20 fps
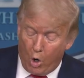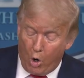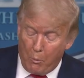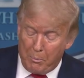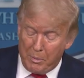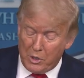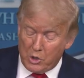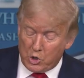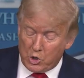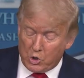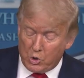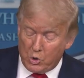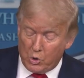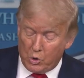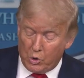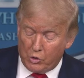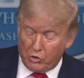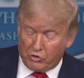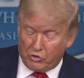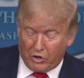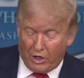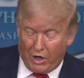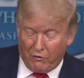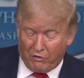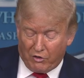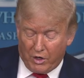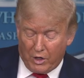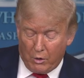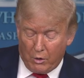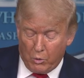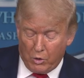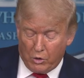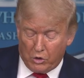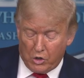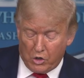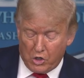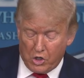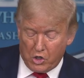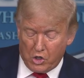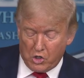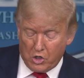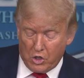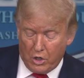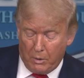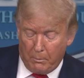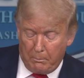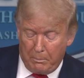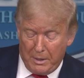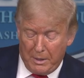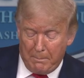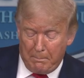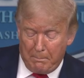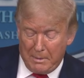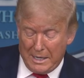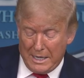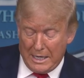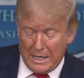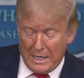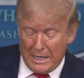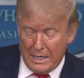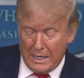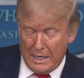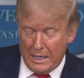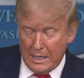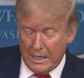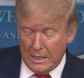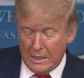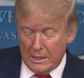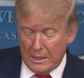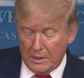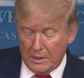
open schools safely with additional P P E.